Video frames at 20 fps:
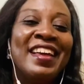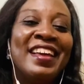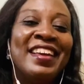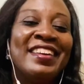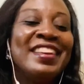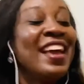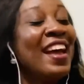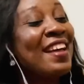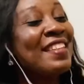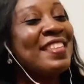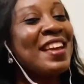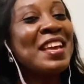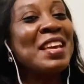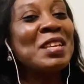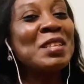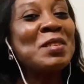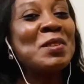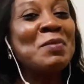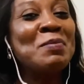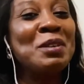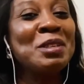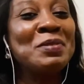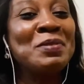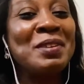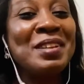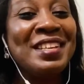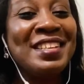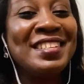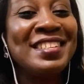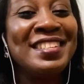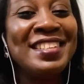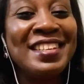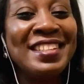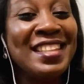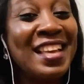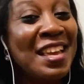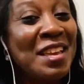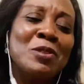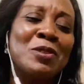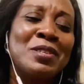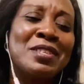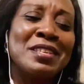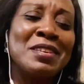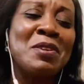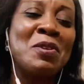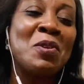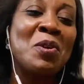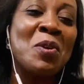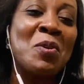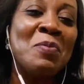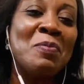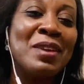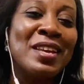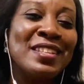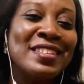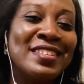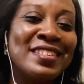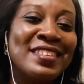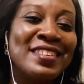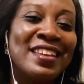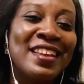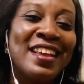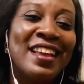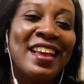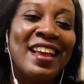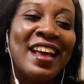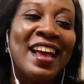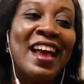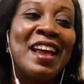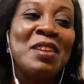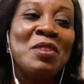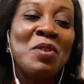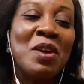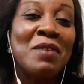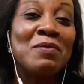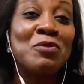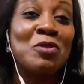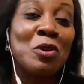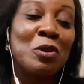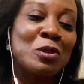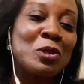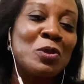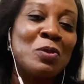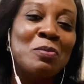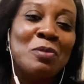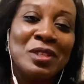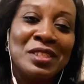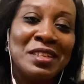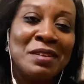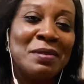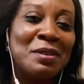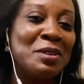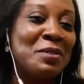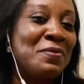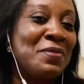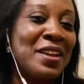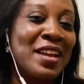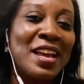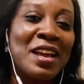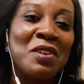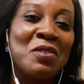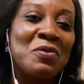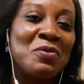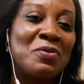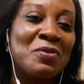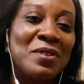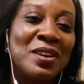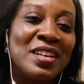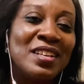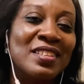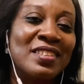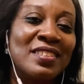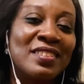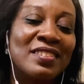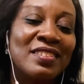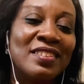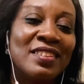Yeah, thank you so much for listening. Thank you to see your comments. I know I've talked so much about different kind of friends.